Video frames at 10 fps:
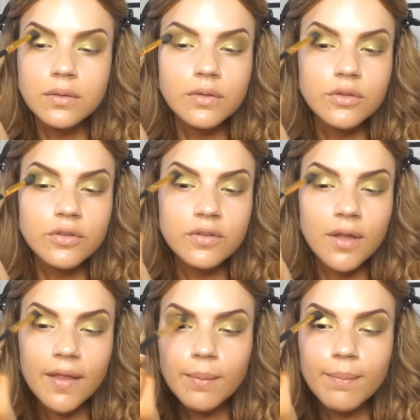So just
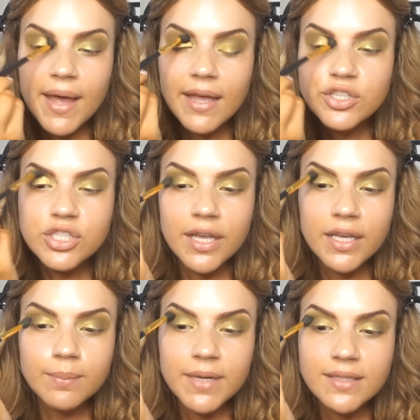like the matte
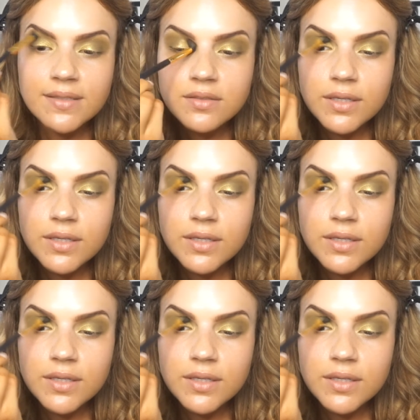shade blends